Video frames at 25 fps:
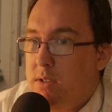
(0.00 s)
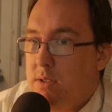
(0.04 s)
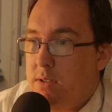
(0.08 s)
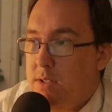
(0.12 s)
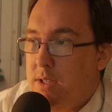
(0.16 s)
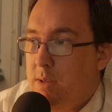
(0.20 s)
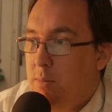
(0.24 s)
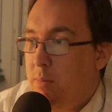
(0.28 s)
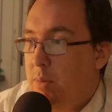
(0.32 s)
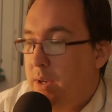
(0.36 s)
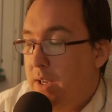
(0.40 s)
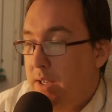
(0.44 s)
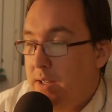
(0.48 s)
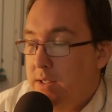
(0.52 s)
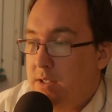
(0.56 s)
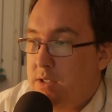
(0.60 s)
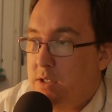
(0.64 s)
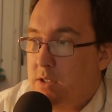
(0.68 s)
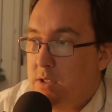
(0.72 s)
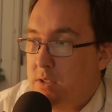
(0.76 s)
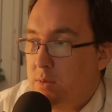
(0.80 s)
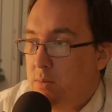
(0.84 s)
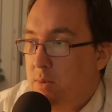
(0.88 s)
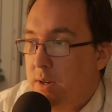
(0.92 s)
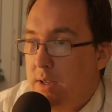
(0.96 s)
Champagne is
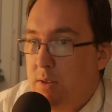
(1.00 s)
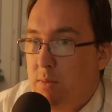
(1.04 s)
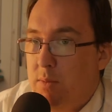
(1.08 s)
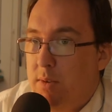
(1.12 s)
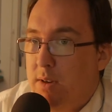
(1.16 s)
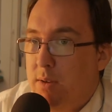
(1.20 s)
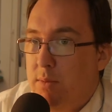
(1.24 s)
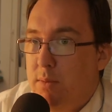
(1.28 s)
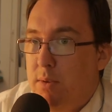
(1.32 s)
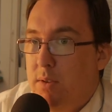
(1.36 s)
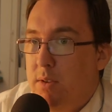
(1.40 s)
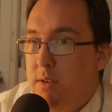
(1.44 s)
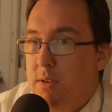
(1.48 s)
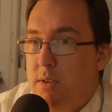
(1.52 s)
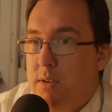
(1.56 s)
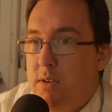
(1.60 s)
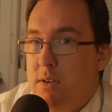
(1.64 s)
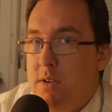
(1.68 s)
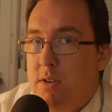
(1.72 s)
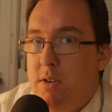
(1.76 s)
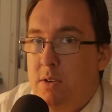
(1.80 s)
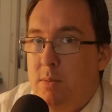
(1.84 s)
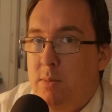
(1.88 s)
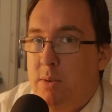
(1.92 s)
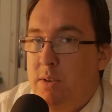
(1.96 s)
just white wine with
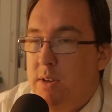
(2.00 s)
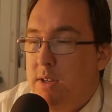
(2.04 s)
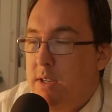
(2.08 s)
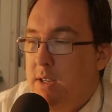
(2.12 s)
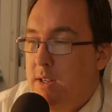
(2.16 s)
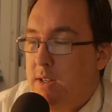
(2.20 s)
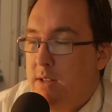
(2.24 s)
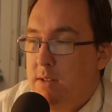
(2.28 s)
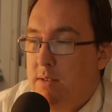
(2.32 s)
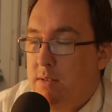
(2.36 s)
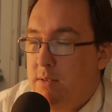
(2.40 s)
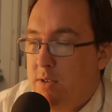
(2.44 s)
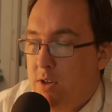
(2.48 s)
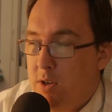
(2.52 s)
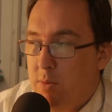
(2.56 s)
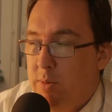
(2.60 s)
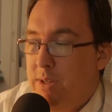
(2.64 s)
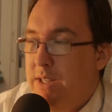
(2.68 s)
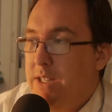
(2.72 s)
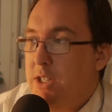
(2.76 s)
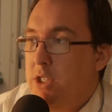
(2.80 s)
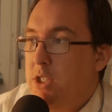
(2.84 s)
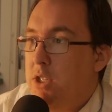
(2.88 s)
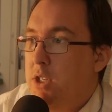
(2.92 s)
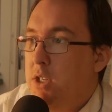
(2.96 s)

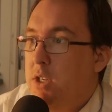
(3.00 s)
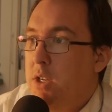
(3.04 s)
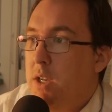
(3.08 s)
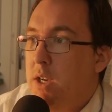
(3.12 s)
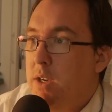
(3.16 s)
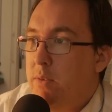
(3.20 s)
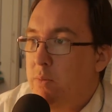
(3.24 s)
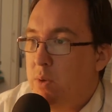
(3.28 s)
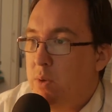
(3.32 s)
carbonation.